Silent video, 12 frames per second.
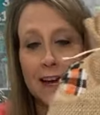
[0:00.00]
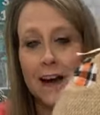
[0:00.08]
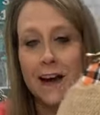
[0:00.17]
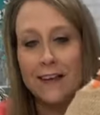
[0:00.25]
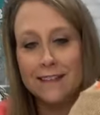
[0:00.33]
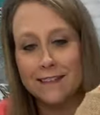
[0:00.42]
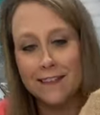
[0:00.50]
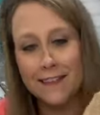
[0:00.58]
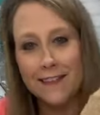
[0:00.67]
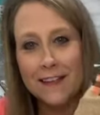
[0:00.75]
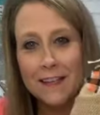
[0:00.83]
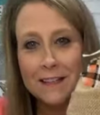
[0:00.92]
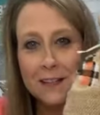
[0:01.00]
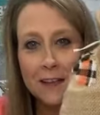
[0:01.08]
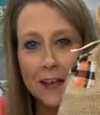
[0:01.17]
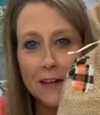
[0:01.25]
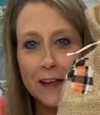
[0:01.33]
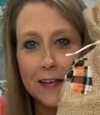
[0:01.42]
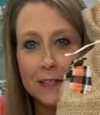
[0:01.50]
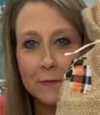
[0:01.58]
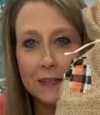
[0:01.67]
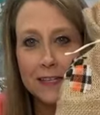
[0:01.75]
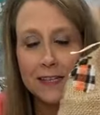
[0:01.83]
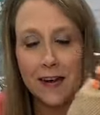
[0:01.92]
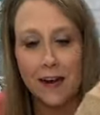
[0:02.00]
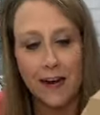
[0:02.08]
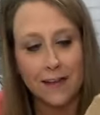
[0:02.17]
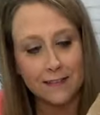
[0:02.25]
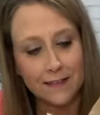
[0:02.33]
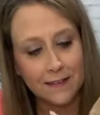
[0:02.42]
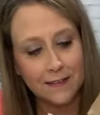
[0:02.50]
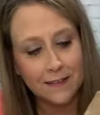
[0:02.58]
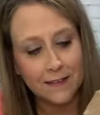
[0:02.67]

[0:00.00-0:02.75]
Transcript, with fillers: dots? So there he is with the dots.